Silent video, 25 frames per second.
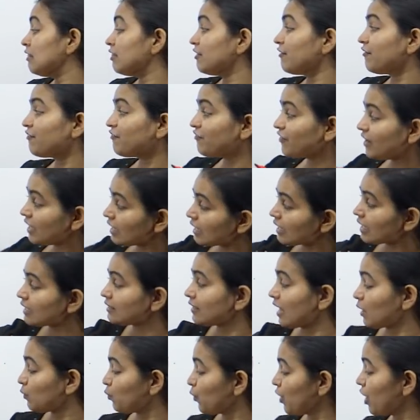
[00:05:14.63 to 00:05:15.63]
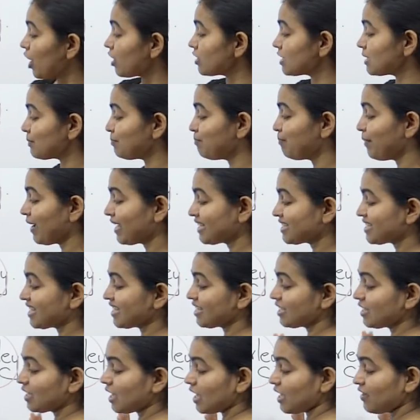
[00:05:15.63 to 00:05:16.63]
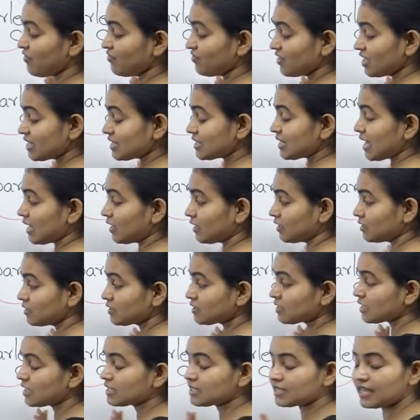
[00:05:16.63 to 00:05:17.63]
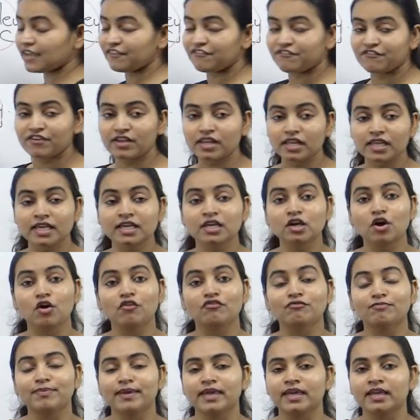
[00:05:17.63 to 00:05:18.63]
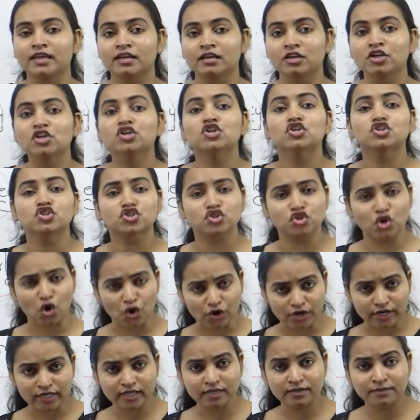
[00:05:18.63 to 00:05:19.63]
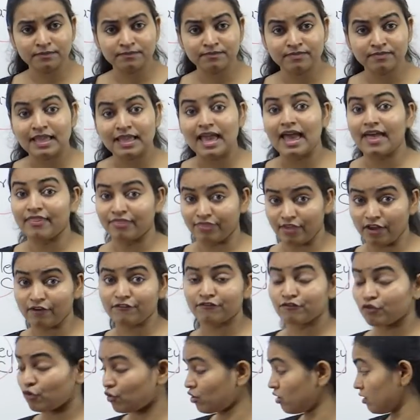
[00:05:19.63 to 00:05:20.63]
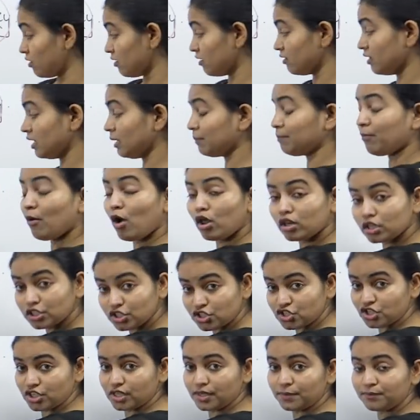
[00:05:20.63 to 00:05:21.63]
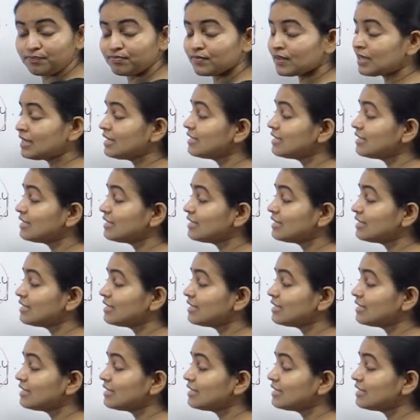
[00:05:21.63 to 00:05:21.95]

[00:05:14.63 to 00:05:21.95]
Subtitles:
The feeling that we are depicting in this sentence is a feeling of being sorry and therefore the apology.